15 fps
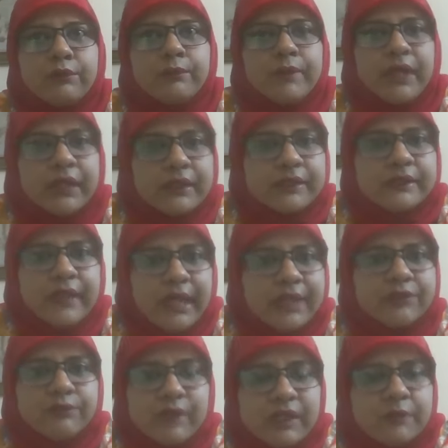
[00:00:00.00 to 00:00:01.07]
practice
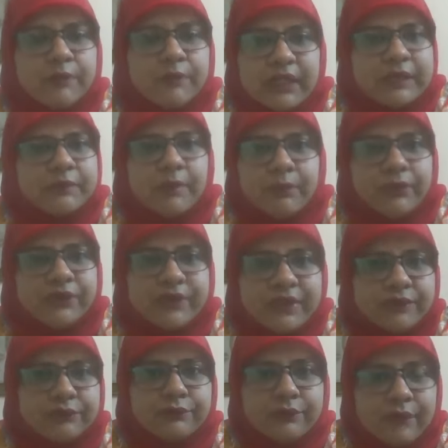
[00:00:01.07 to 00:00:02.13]
as many past papers
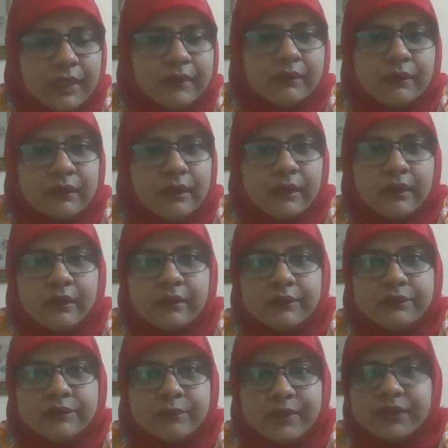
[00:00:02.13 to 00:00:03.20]
as you can,
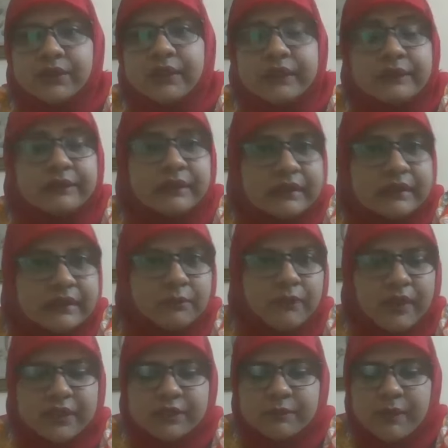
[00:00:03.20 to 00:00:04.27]
especially the recent
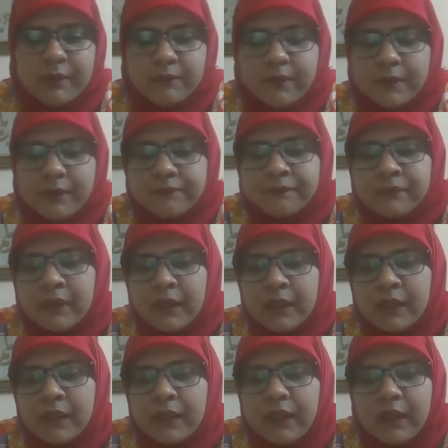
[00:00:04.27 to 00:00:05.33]
past paper.
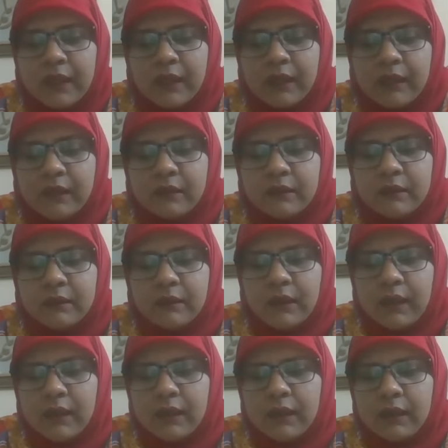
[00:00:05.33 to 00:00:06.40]
And
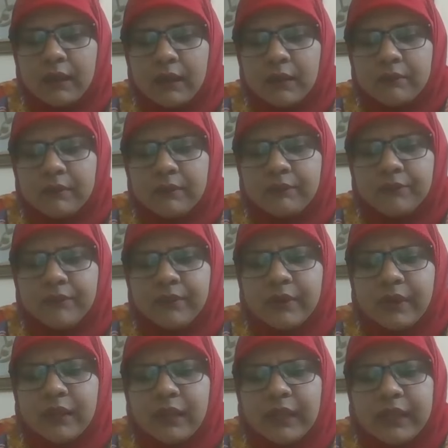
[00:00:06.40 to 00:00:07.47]
uh,
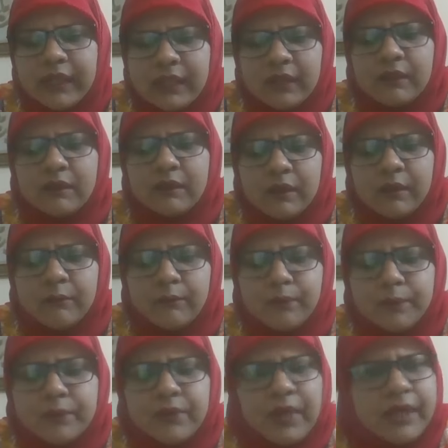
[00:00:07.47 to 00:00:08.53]
again,
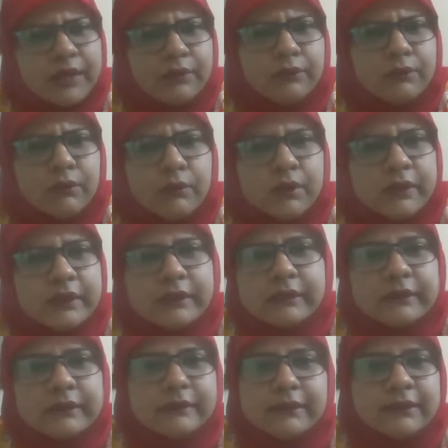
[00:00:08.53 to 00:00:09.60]
try to
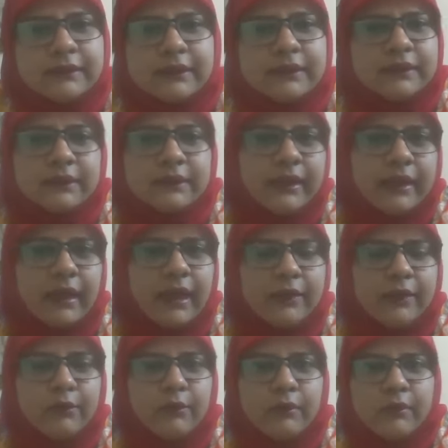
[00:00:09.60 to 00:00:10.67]
this thing,
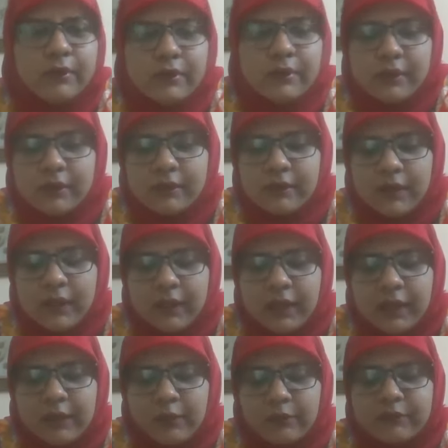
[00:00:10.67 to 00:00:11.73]
I don't
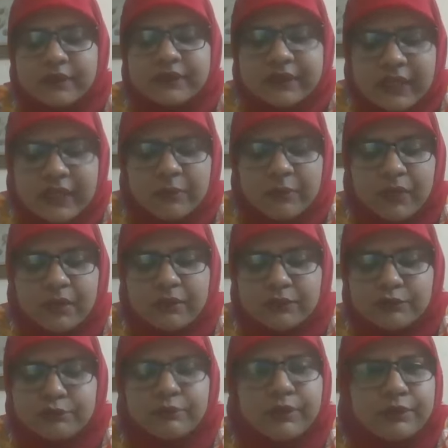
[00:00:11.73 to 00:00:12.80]
I always say, but
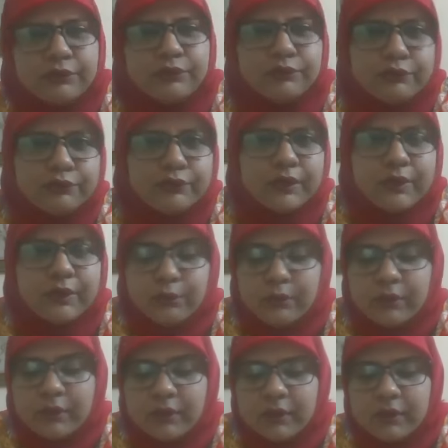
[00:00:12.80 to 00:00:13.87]
student usually
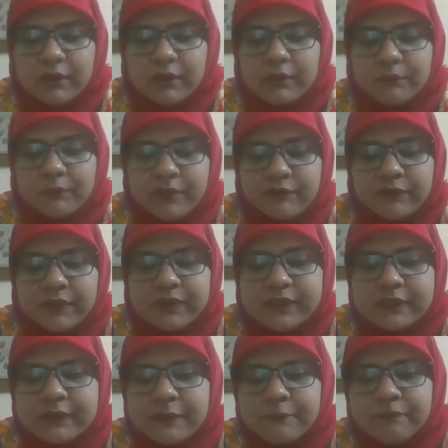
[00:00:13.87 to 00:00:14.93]
don't prefer
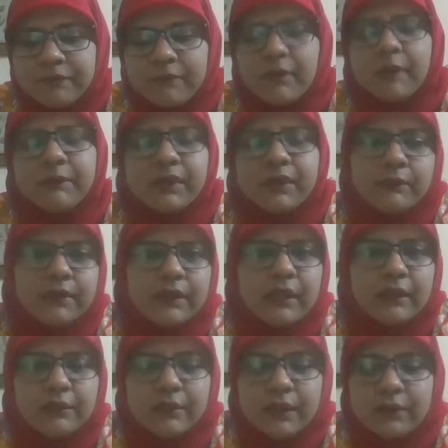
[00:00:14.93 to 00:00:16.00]
this. I mean
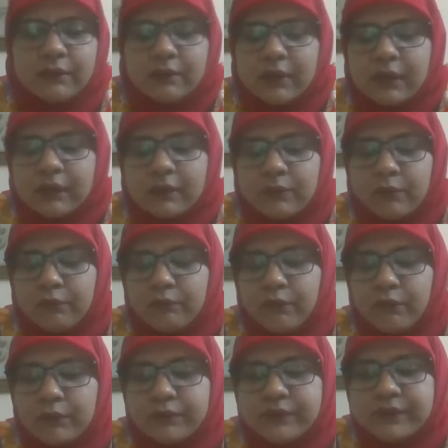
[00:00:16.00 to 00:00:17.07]
they don't
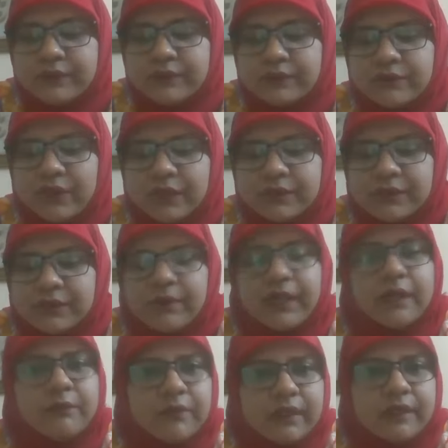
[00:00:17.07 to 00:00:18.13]
follow this instruction, but
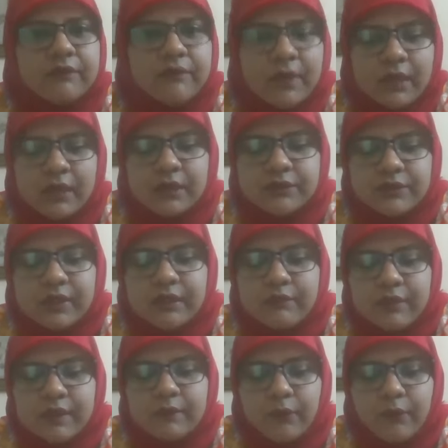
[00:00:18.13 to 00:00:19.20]
I believe it's really
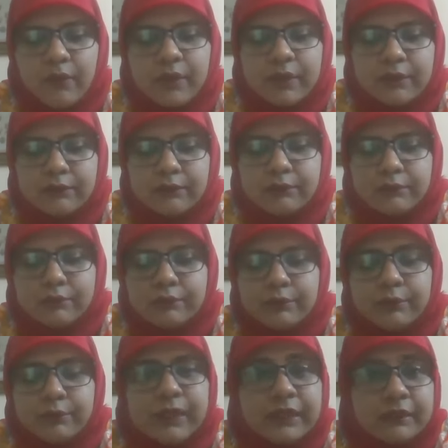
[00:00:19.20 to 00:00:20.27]
very important
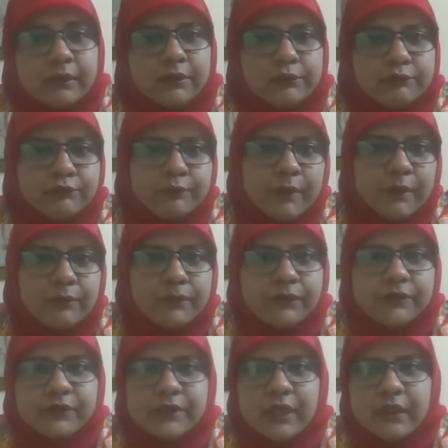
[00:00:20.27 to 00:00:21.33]
to read the
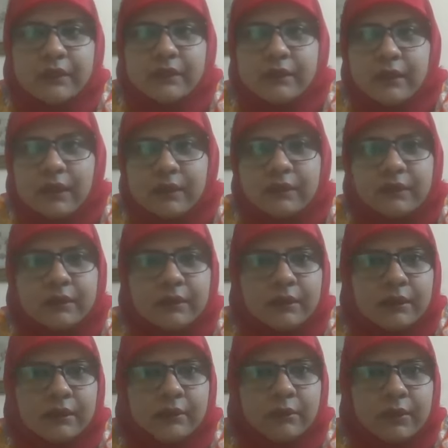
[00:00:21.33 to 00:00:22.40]
newspapers, current
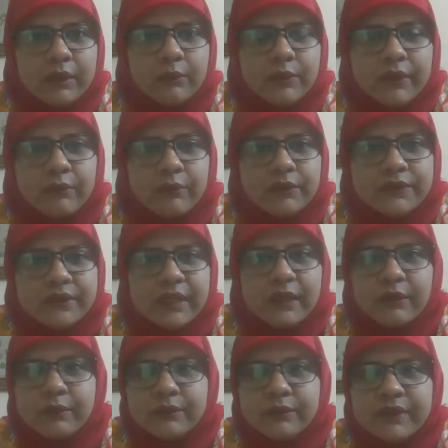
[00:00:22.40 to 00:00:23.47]
whatever
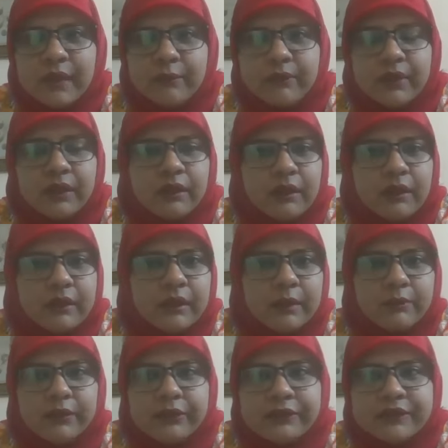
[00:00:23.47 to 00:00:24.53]
scenario is happening currently,
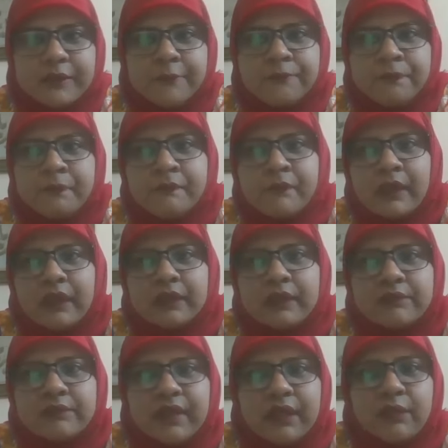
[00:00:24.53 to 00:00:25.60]
because
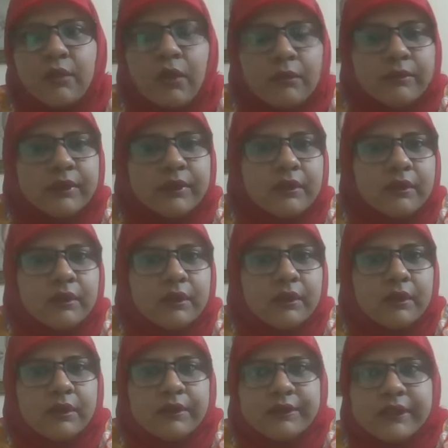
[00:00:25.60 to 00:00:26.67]
it's a very common
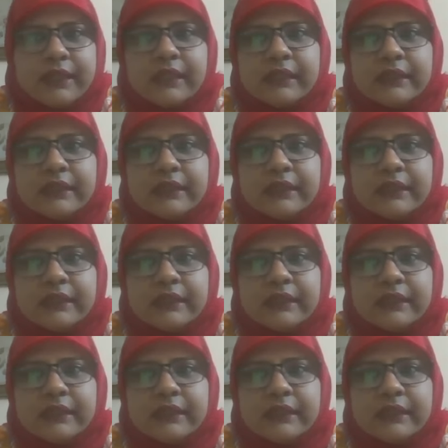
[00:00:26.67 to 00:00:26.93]
thing in